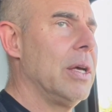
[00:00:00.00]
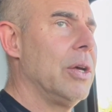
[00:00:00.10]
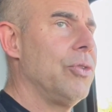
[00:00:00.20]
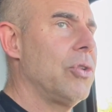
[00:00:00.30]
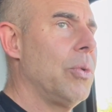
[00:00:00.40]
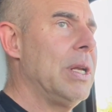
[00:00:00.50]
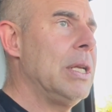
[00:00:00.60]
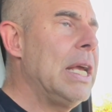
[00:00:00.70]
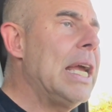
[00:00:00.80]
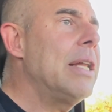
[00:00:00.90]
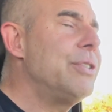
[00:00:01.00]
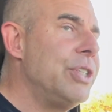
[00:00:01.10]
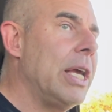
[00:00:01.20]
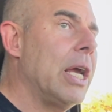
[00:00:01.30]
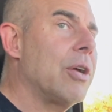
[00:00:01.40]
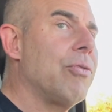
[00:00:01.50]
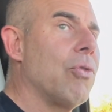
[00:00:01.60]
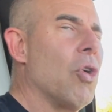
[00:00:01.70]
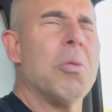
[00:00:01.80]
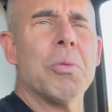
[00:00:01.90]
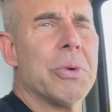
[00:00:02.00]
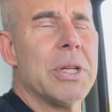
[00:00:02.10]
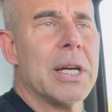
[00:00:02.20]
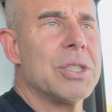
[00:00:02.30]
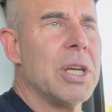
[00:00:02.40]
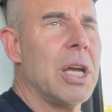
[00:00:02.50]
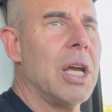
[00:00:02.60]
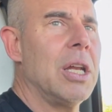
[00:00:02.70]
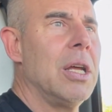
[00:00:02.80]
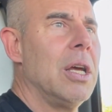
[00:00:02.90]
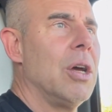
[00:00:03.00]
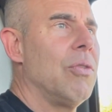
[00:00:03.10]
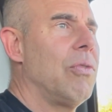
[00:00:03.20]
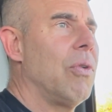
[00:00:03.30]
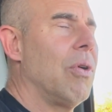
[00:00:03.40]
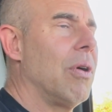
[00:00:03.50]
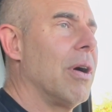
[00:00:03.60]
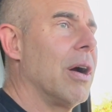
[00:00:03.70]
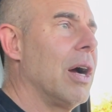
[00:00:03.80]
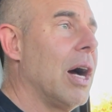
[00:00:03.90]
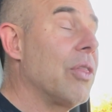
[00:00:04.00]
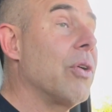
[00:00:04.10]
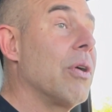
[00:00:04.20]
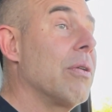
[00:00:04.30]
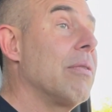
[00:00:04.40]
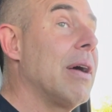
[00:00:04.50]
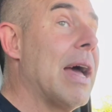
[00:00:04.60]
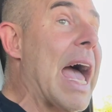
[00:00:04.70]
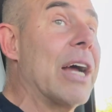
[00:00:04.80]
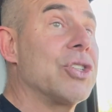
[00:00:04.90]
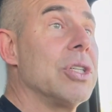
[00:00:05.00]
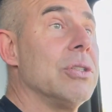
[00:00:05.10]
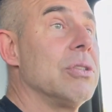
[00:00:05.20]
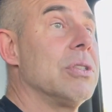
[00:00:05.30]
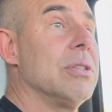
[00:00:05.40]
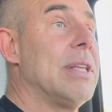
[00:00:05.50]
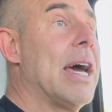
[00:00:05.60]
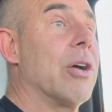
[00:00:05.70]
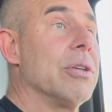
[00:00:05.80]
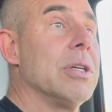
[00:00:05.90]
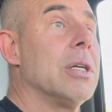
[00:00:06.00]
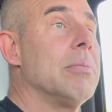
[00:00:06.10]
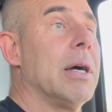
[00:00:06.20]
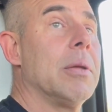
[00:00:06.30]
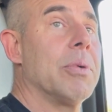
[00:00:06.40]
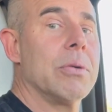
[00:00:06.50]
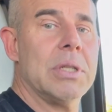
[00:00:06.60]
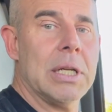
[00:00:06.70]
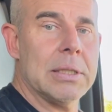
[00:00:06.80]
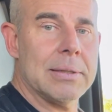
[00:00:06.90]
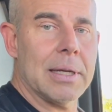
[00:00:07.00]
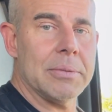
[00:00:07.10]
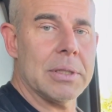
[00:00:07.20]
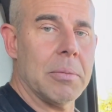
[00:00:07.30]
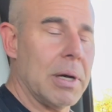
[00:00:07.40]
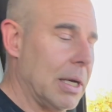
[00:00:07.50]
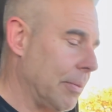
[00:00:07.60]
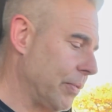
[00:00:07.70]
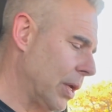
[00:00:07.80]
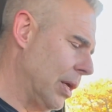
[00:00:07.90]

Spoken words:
So we need zinc for hormone production, for other actions that are done by the protein enzymes in the body.